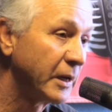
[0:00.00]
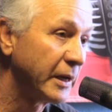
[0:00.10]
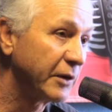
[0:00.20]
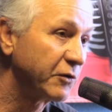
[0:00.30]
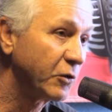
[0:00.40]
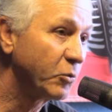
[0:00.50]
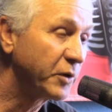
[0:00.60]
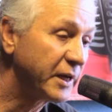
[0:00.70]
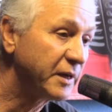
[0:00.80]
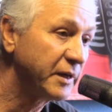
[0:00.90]
And so
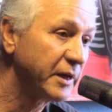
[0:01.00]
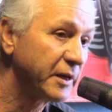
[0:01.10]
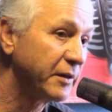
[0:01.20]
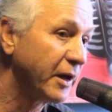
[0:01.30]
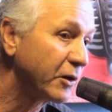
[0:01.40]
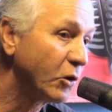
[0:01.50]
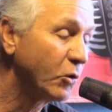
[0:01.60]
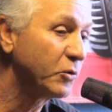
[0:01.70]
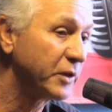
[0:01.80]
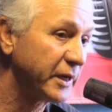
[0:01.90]
what he did, not
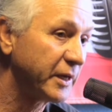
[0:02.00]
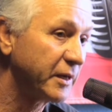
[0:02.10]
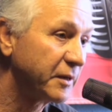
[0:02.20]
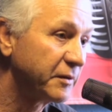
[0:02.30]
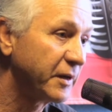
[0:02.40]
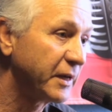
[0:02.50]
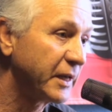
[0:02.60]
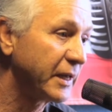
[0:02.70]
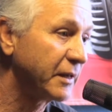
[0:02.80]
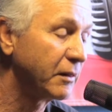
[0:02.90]
only did
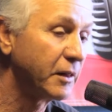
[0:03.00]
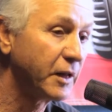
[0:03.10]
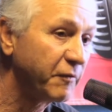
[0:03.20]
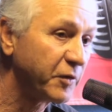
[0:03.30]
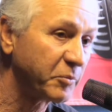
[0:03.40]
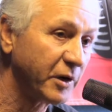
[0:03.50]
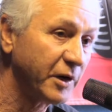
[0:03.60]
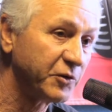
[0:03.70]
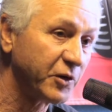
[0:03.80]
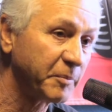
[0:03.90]
he love the
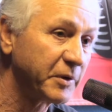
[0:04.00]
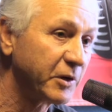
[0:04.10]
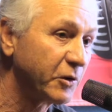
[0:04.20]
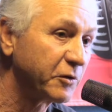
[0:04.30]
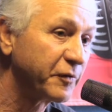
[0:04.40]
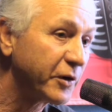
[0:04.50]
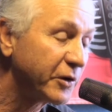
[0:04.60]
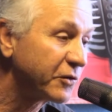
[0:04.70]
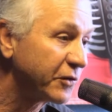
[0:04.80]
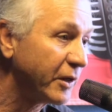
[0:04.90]
project, because
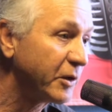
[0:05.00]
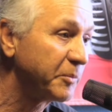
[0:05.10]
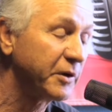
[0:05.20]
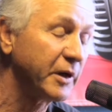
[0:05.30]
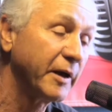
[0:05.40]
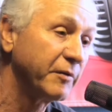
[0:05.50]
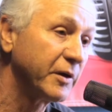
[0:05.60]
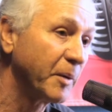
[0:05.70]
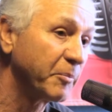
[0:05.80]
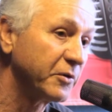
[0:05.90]
very seldom do you have
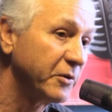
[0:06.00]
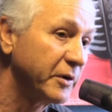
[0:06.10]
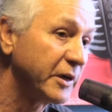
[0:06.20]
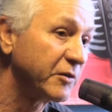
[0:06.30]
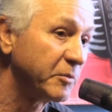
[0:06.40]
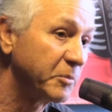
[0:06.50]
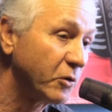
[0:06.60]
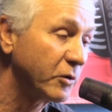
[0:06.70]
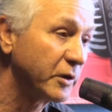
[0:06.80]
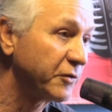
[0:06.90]
the opportunity as a
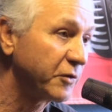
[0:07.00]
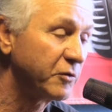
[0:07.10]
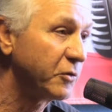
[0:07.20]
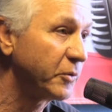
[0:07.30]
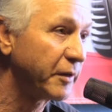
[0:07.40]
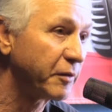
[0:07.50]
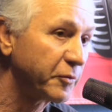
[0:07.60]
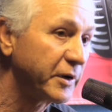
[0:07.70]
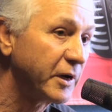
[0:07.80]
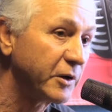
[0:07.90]
muralist to do a
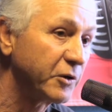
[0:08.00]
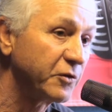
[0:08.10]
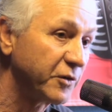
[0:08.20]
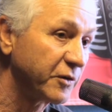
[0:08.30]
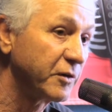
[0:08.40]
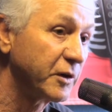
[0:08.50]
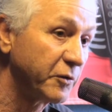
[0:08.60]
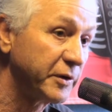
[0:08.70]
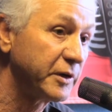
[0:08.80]
360-degree